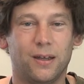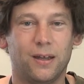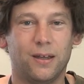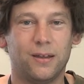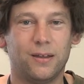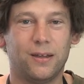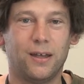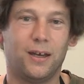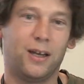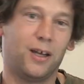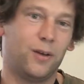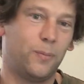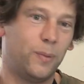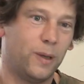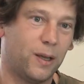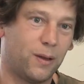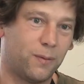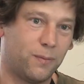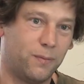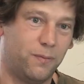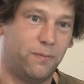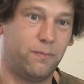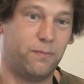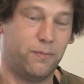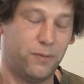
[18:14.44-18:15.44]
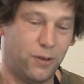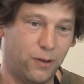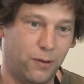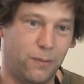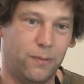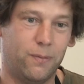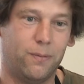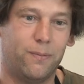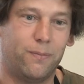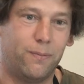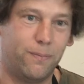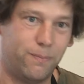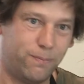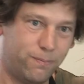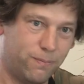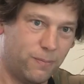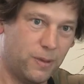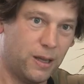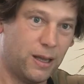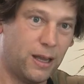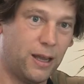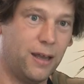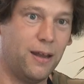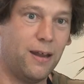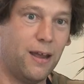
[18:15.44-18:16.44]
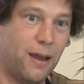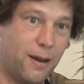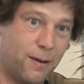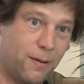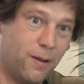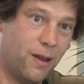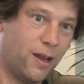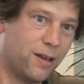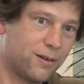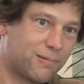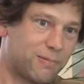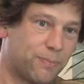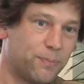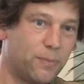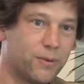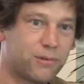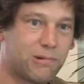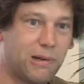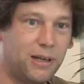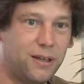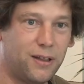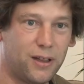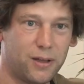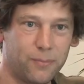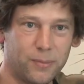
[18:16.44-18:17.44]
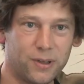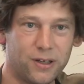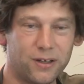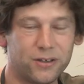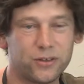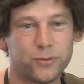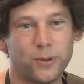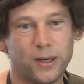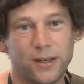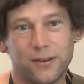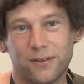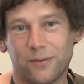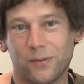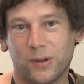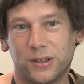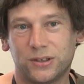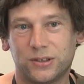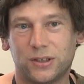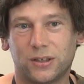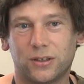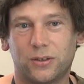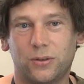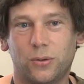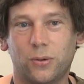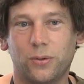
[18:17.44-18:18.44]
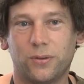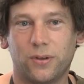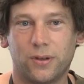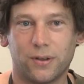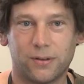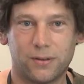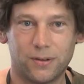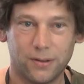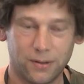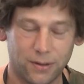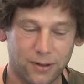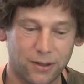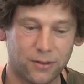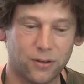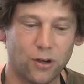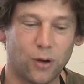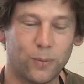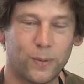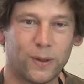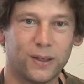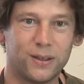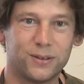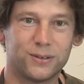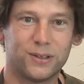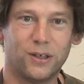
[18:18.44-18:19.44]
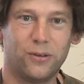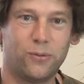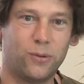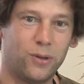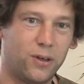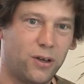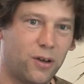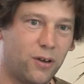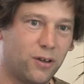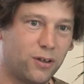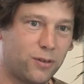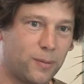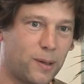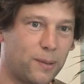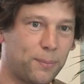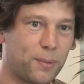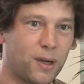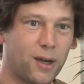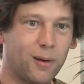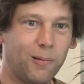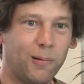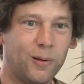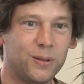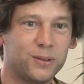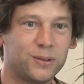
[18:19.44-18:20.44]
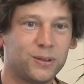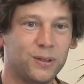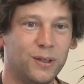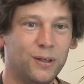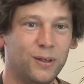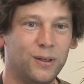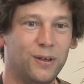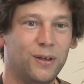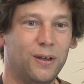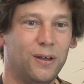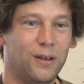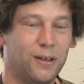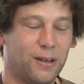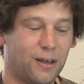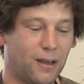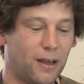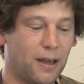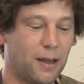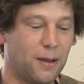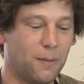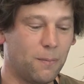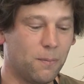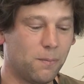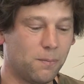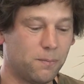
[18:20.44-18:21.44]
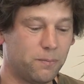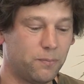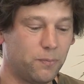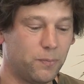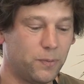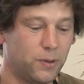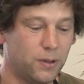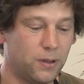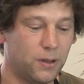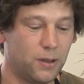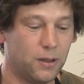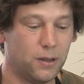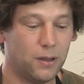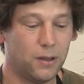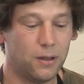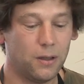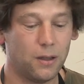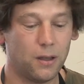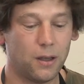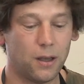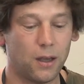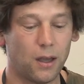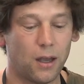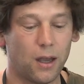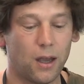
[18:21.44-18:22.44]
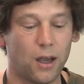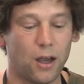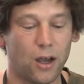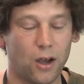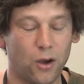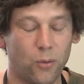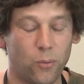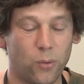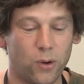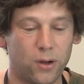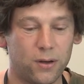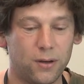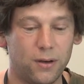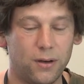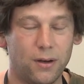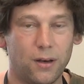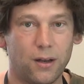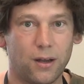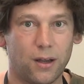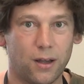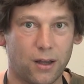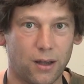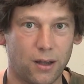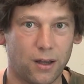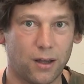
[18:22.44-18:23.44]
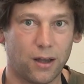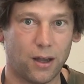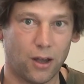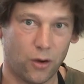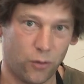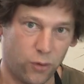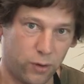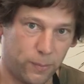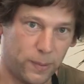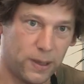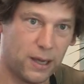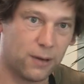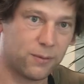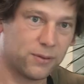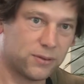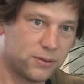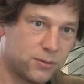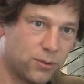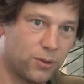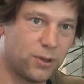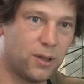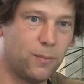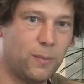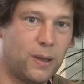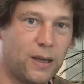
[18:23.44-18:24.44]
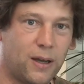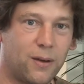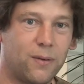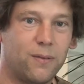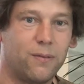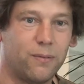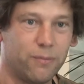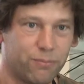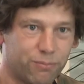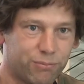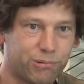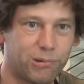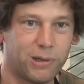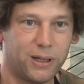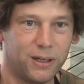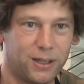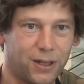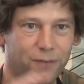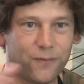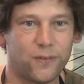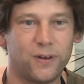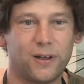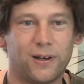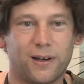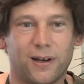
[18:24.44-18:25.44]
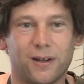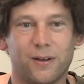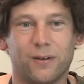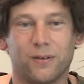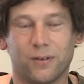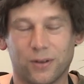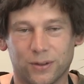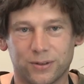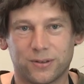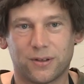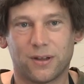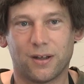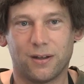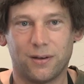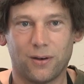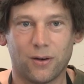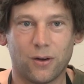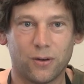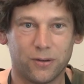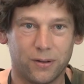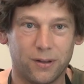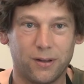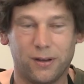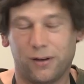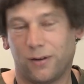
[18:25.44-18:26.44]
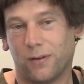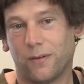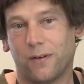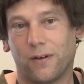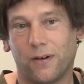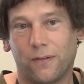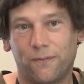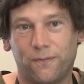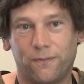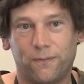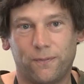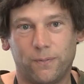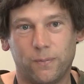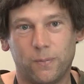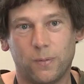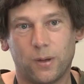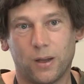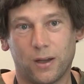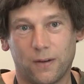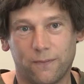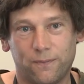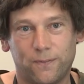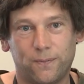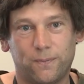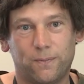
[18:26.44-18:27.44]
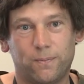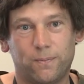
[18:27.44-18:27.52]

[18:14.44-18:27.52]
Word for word: then I'd be able to and, and treated them in this way, which ignored the, the topic, so you wouldn't know was about pirates. Um, I would it would be able to sort them out pretty definitely because the long you know a, a